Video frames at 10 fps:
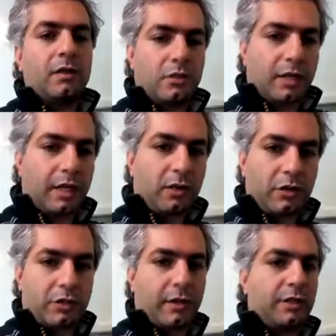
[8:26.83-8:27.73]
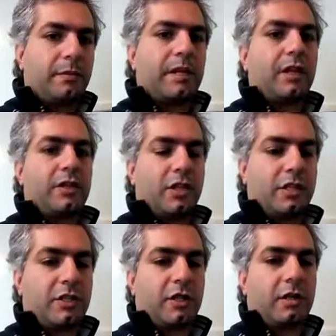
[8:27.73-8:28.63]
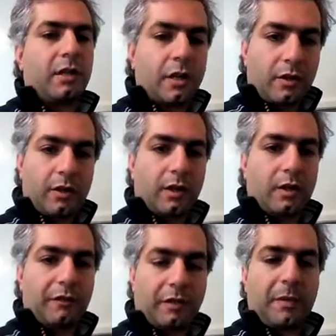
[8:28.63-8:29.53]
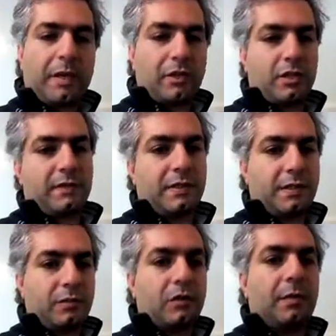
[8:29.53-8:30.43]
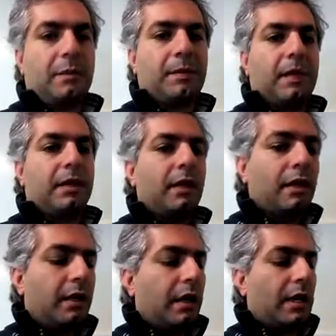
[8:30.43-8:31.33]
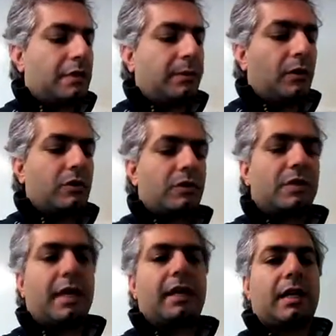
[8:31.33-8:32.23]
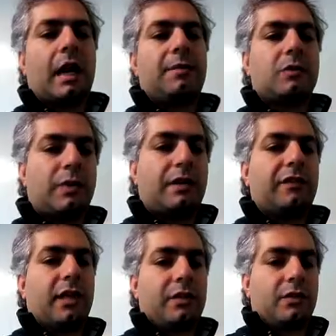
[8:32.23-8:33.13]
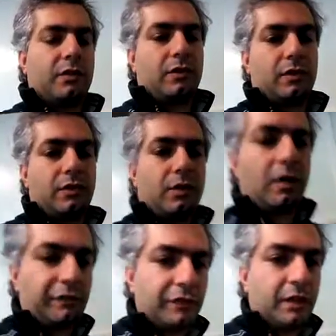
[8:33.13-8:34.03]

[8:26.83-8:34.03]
so that it goes straight to my digestion, from my digestive system to my blood, as opposed to staying in the capsule waiting for that to dissolve.